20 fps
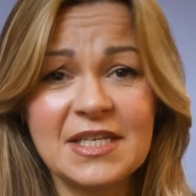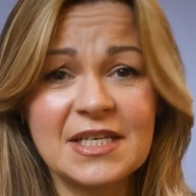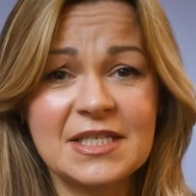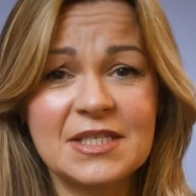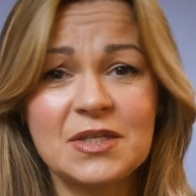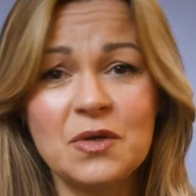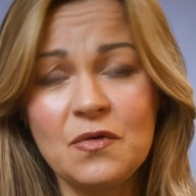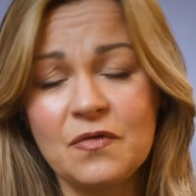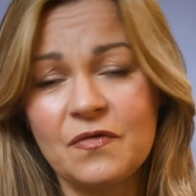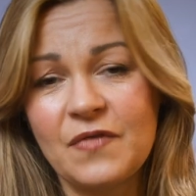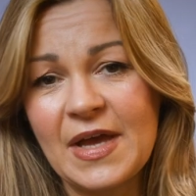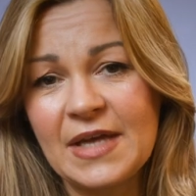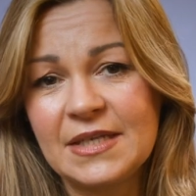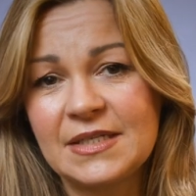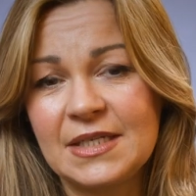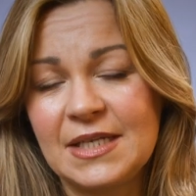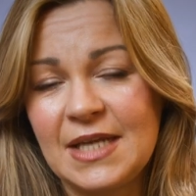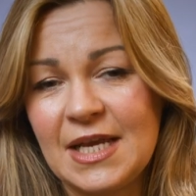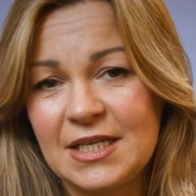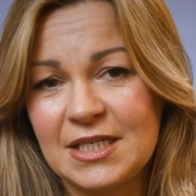it so
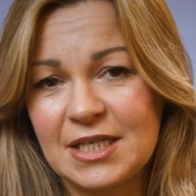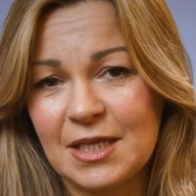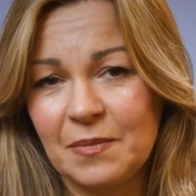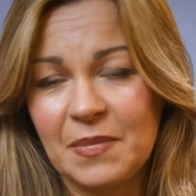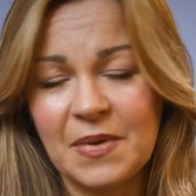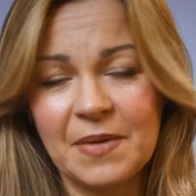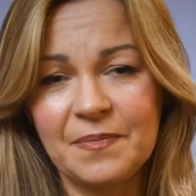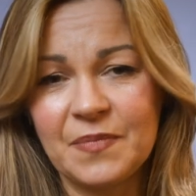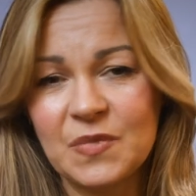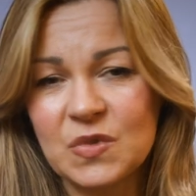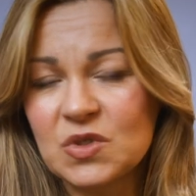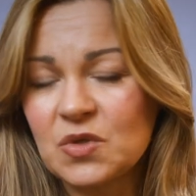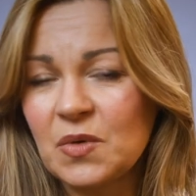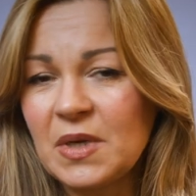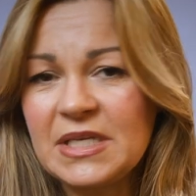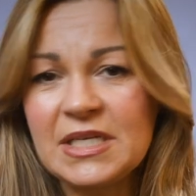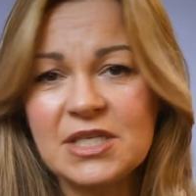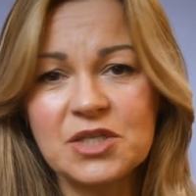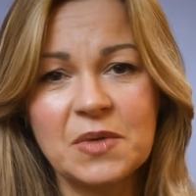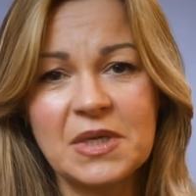fascinating. But
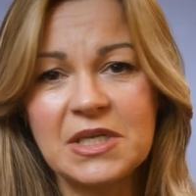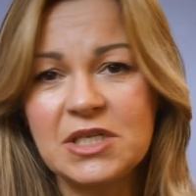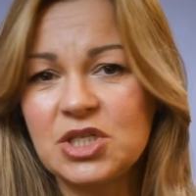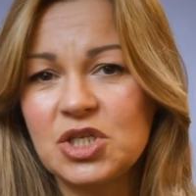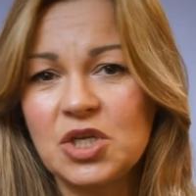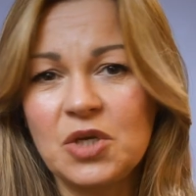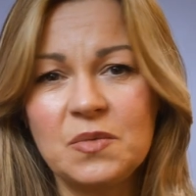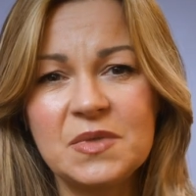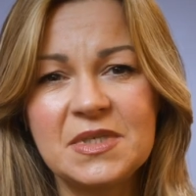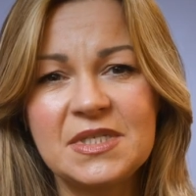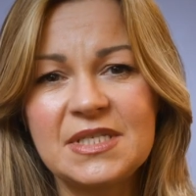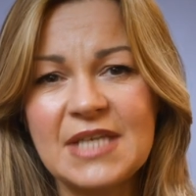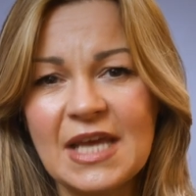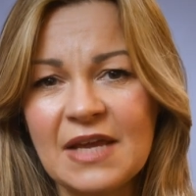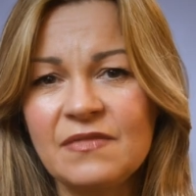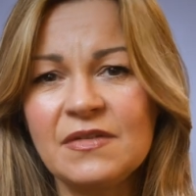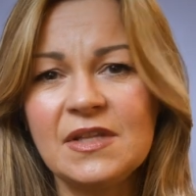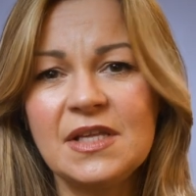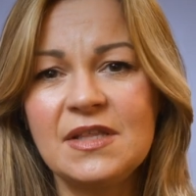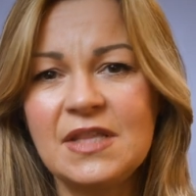2022 was
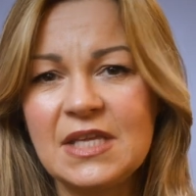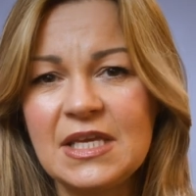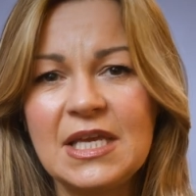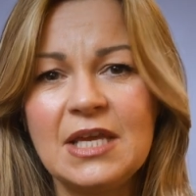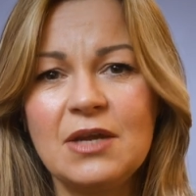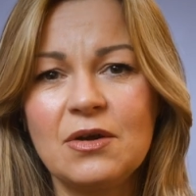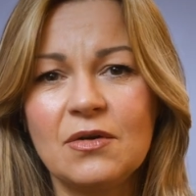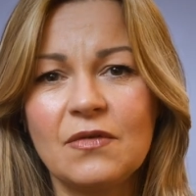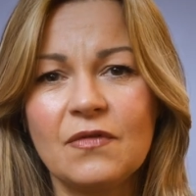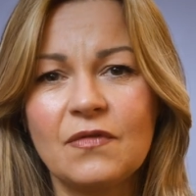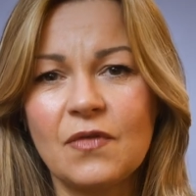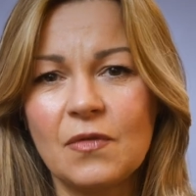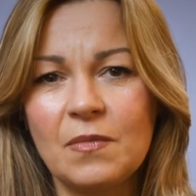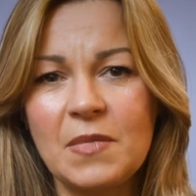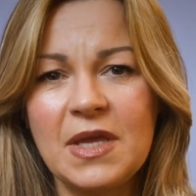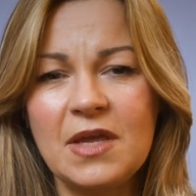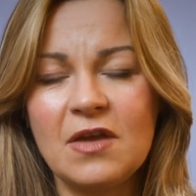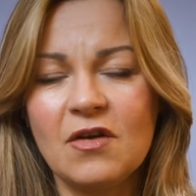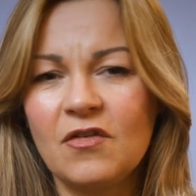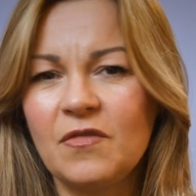definitely the year for
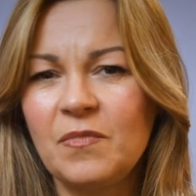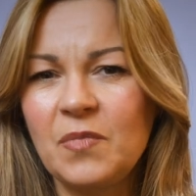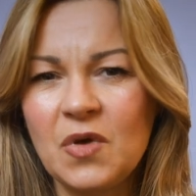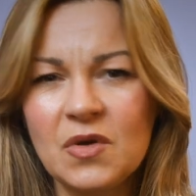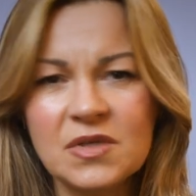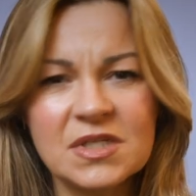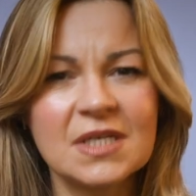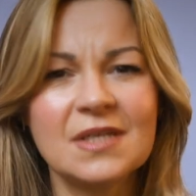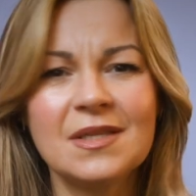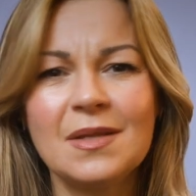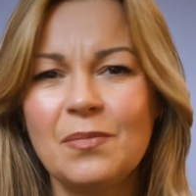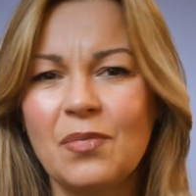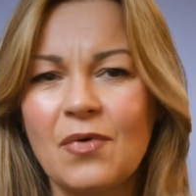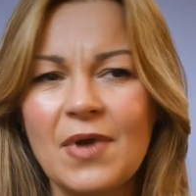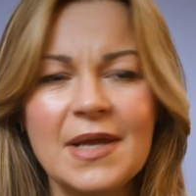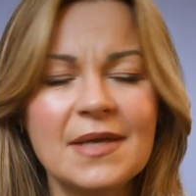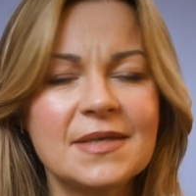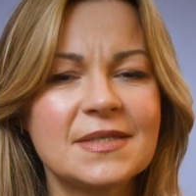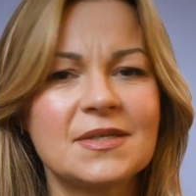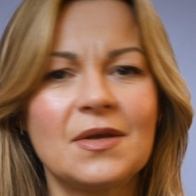me of putting the
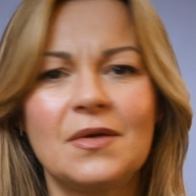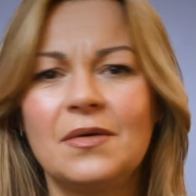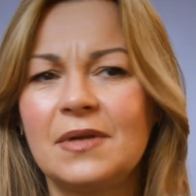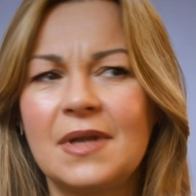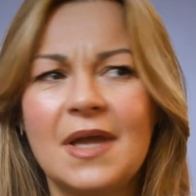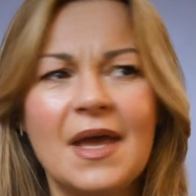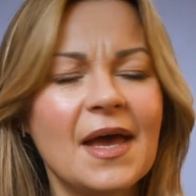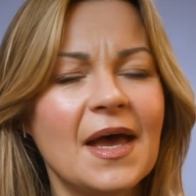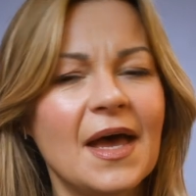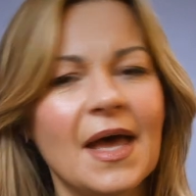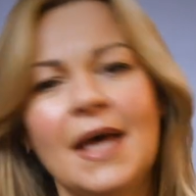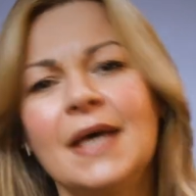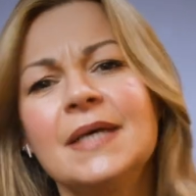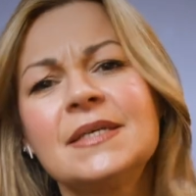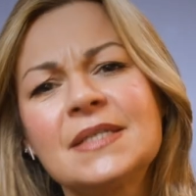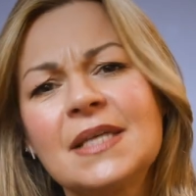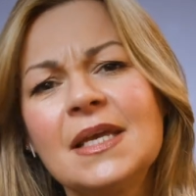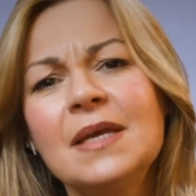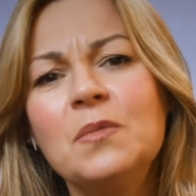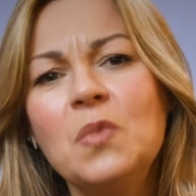brakes on,
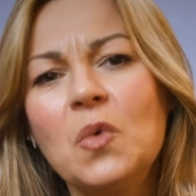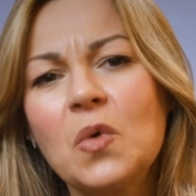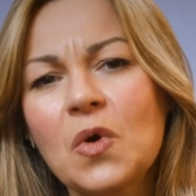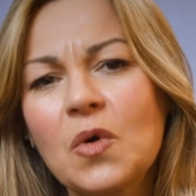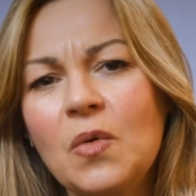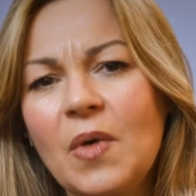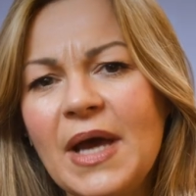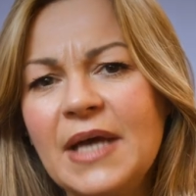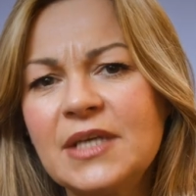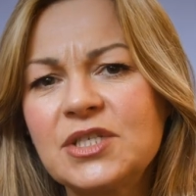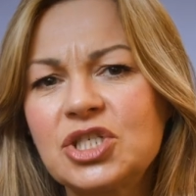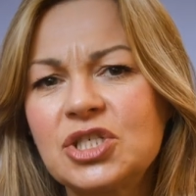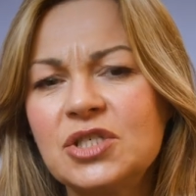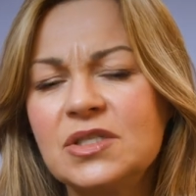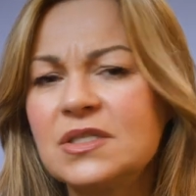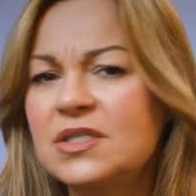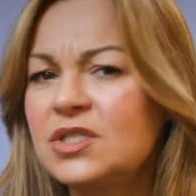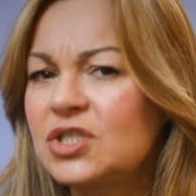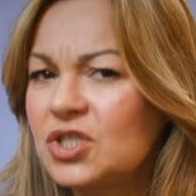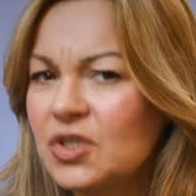asking more
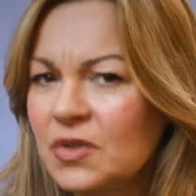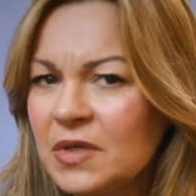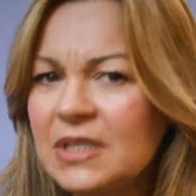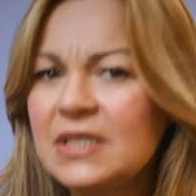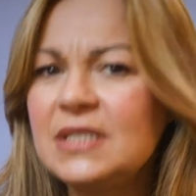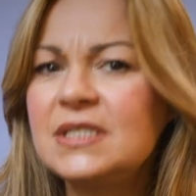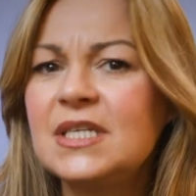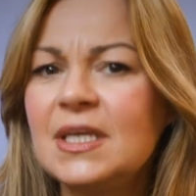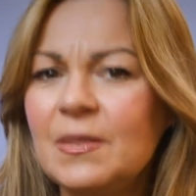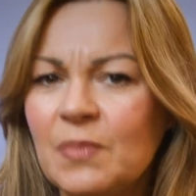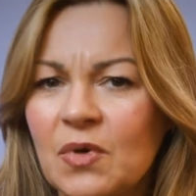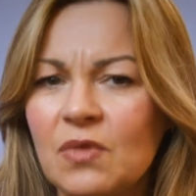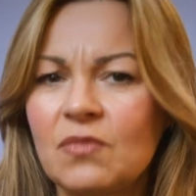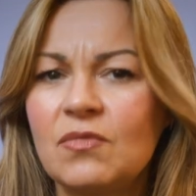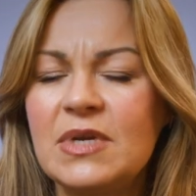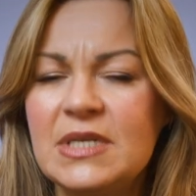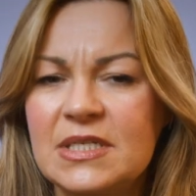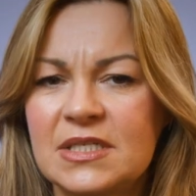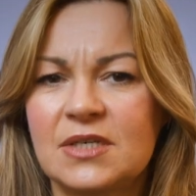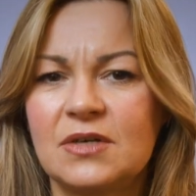questions, doing deeper
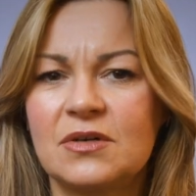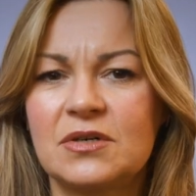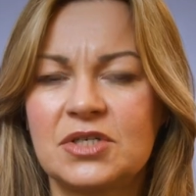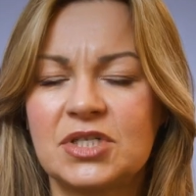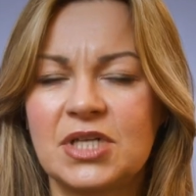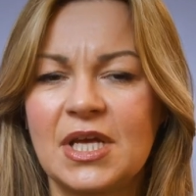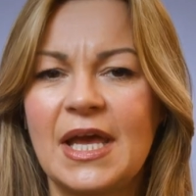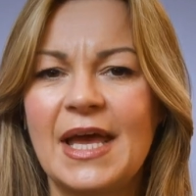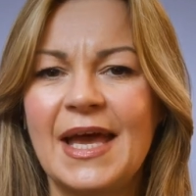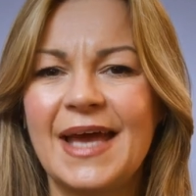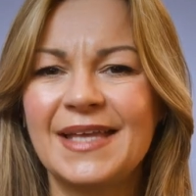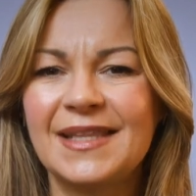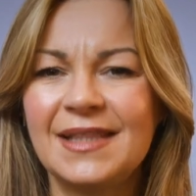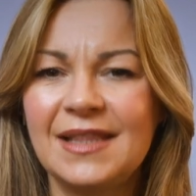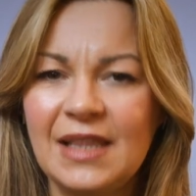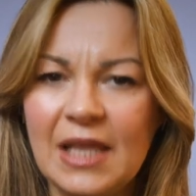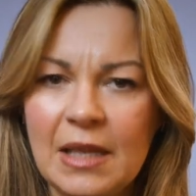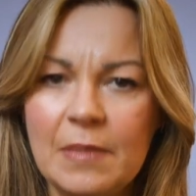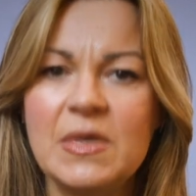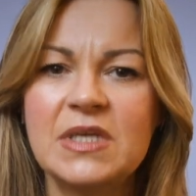research,
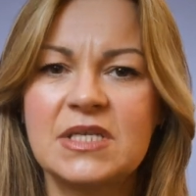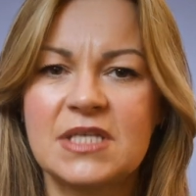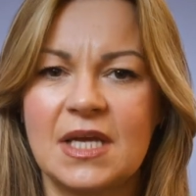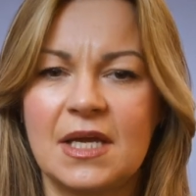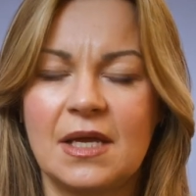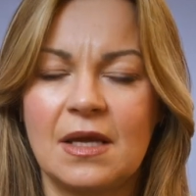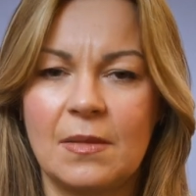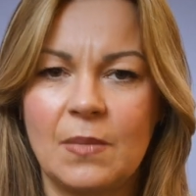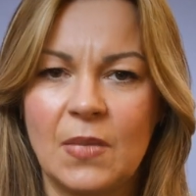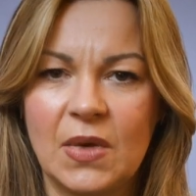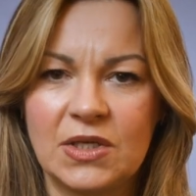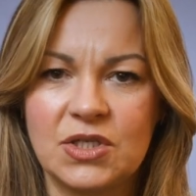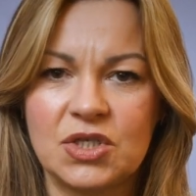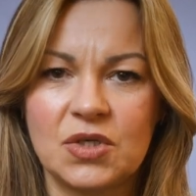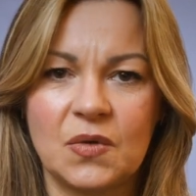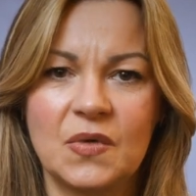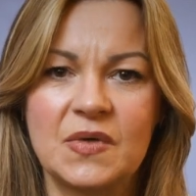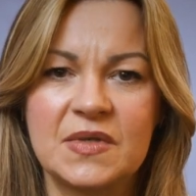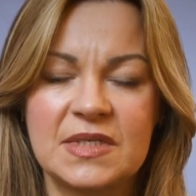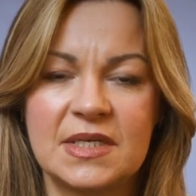and limiting my
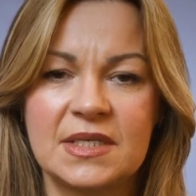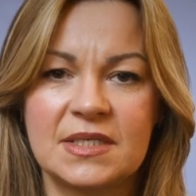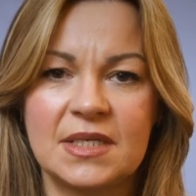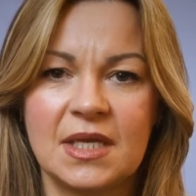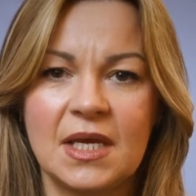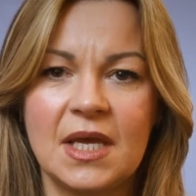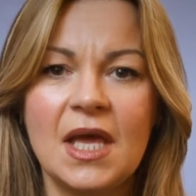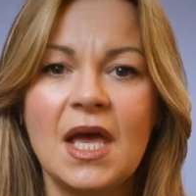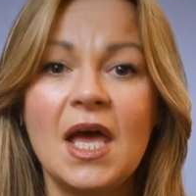choices.